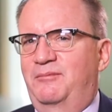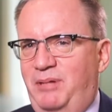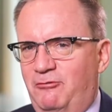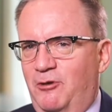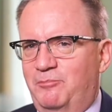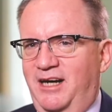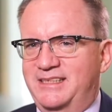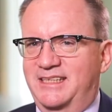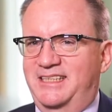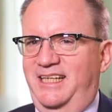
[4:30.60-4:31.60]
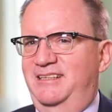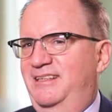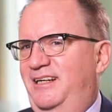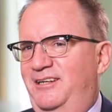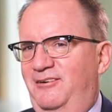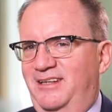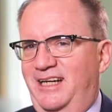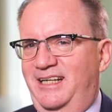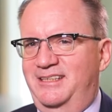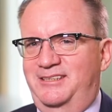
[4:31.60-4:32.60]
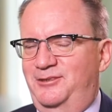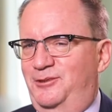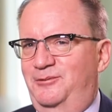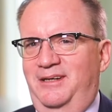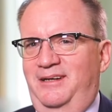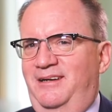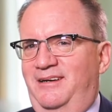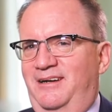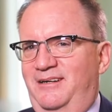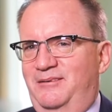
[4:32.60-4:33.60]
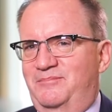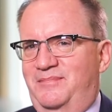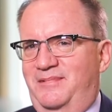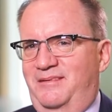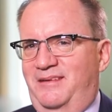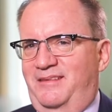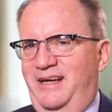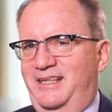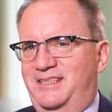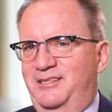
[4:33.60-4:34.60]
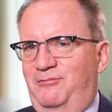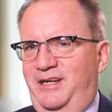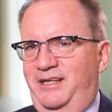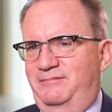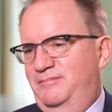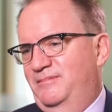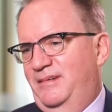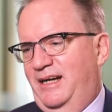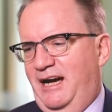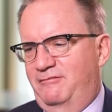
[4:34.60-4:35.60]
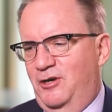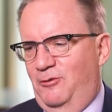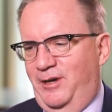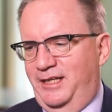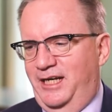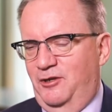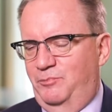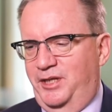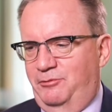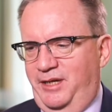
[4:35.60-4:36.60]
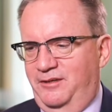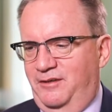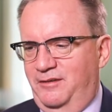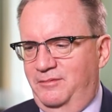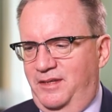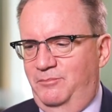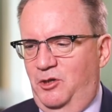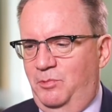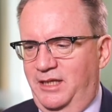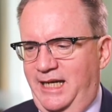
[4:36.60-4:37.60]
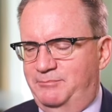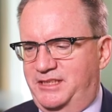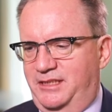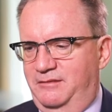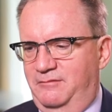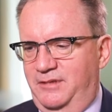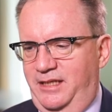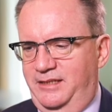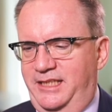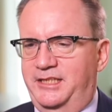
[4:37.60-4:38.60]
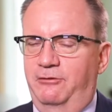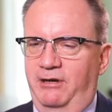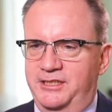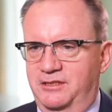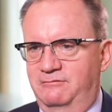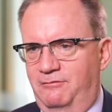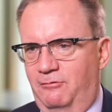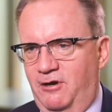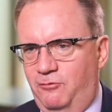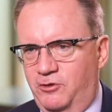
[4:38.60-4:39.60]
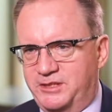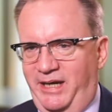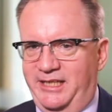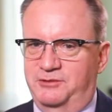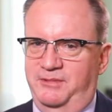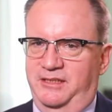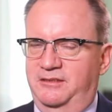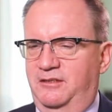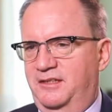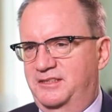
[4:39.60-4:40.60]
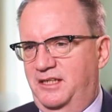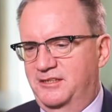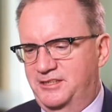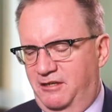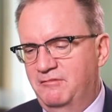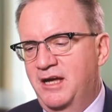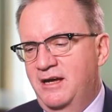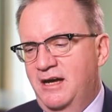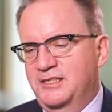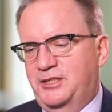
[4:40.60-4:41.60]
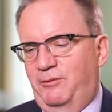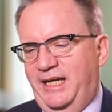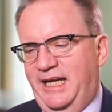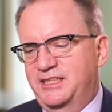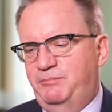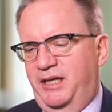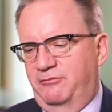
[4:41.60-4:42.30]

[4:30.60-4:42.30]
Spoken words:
payroll processing, led into the things that we have going now between all the mobile apps and integration with workforce management and all this other stuff. So it has been a